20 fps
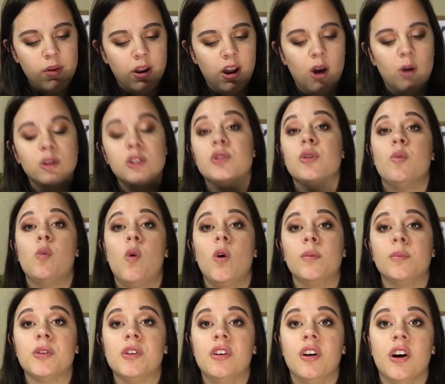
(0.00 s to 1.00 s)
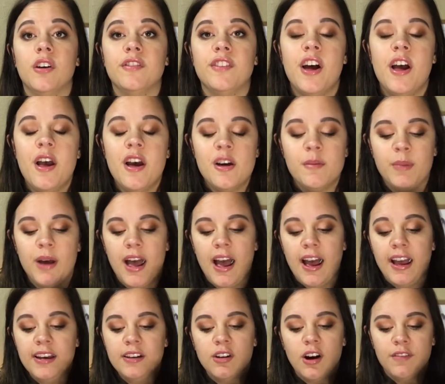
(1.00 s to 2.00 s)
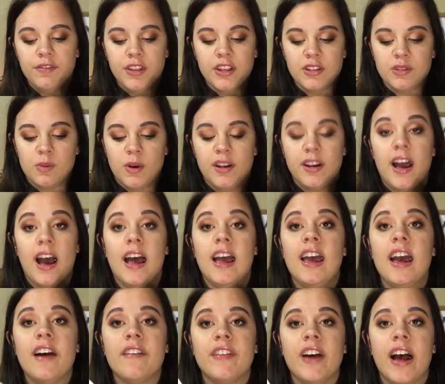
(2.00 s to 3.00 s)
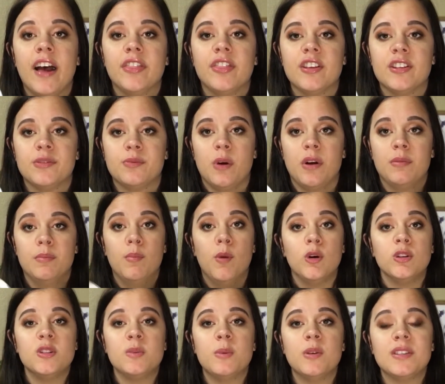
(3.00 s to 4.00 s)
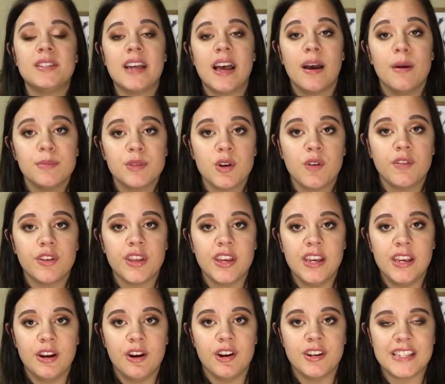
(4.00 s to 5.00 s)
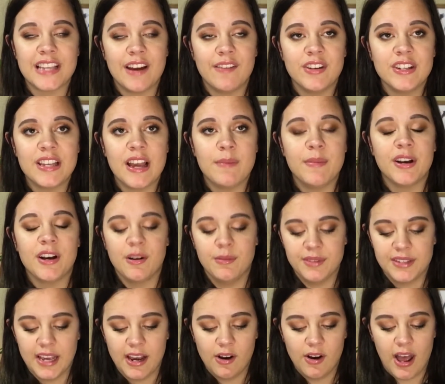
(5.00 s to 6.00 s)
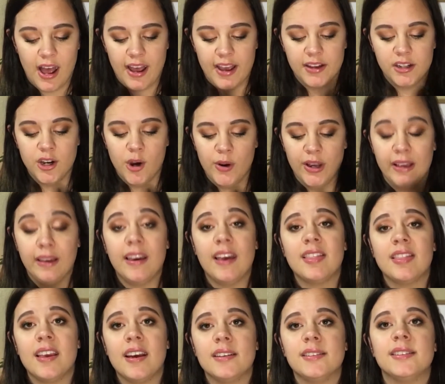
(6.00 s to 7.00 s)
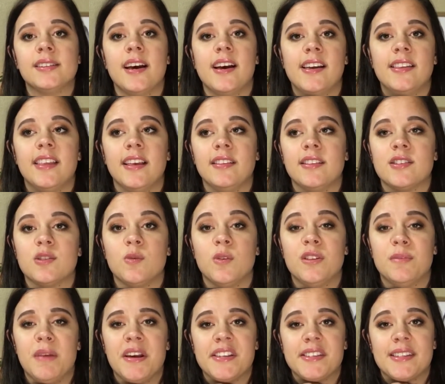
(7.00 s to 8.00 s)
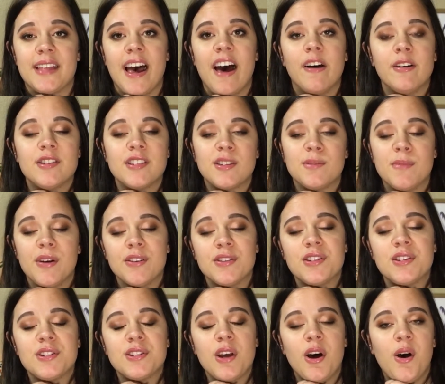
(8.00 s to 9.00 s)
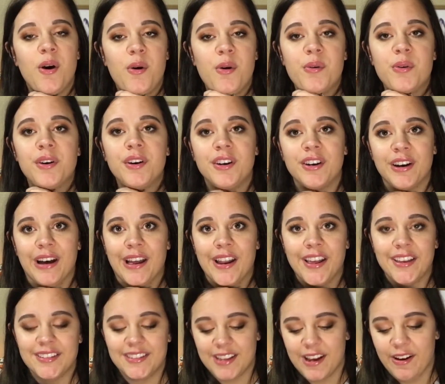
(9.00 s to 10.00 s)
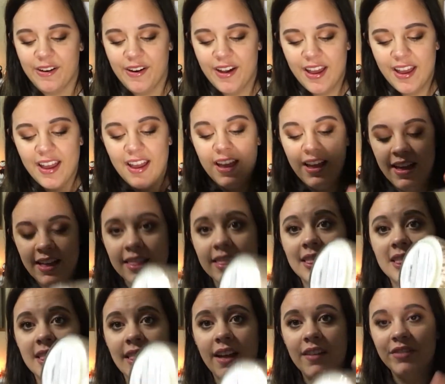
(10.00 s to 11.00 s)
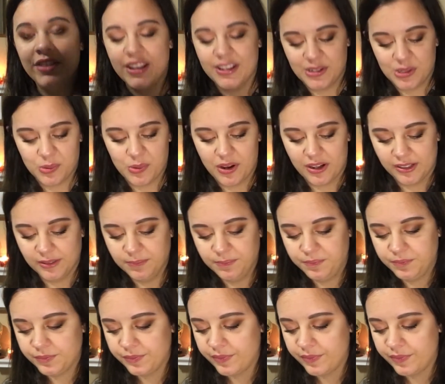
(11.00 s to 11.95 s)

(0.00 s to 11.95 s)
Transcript: Oh, it's warm clove. But I love this one. I have had this one multiple times over the years. Every time it comes out, I go and get this. I think this one makes the house smell so good. So, love this one.